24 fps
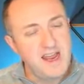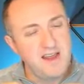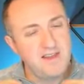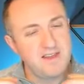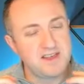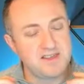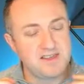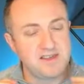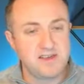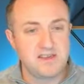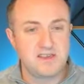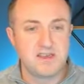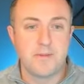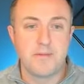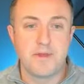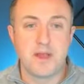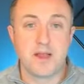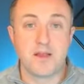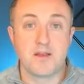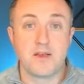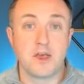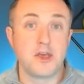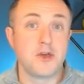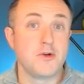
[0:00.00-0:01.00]
this is
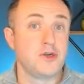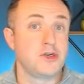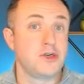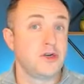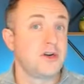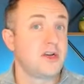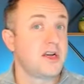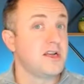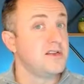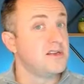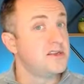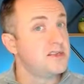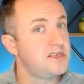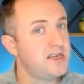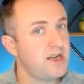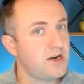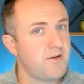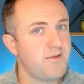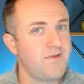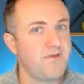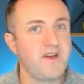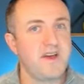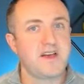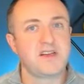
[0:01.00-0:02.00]
something that you should consider
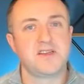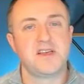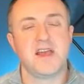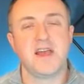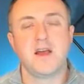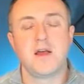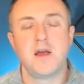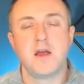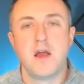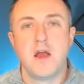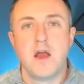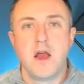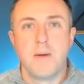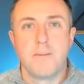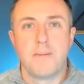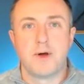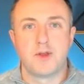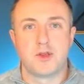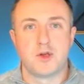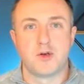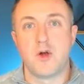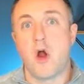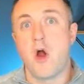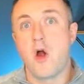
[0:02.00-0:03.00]
fixing, but
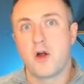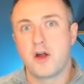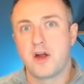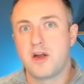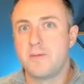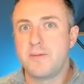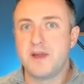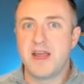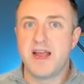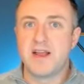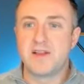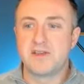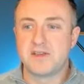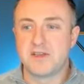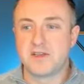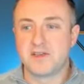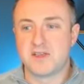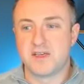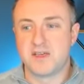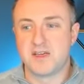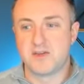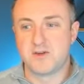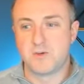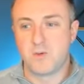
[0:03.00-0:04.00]
there are going to be instances